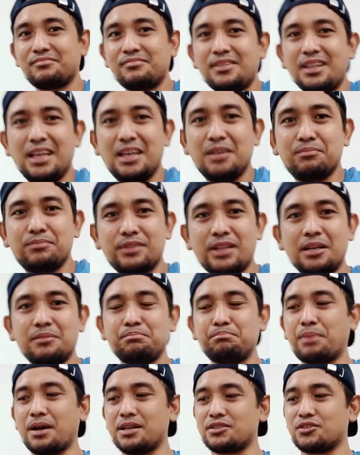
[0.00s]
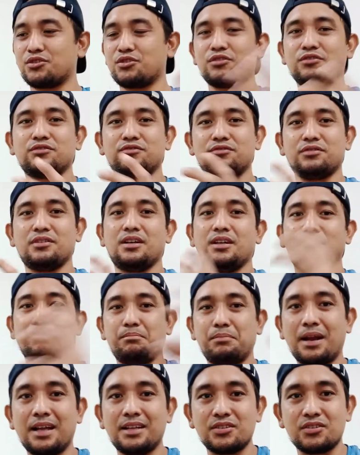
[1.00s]
10 pots of
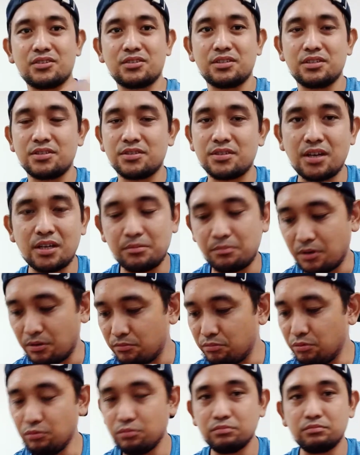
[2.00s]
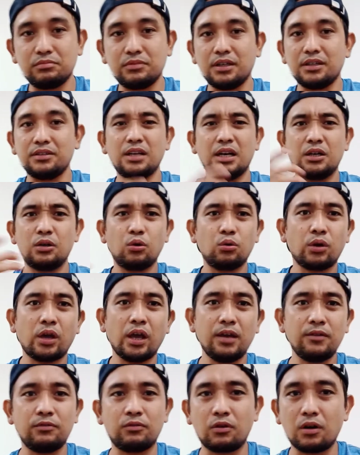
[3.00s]
plants inside my room, and they are
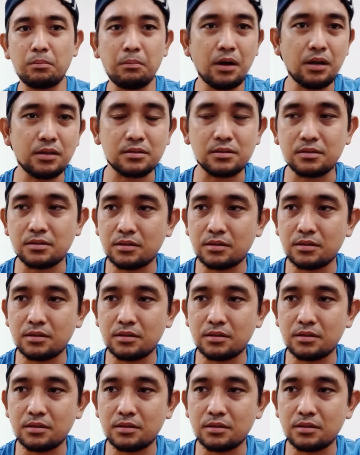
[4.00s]
okay for a month.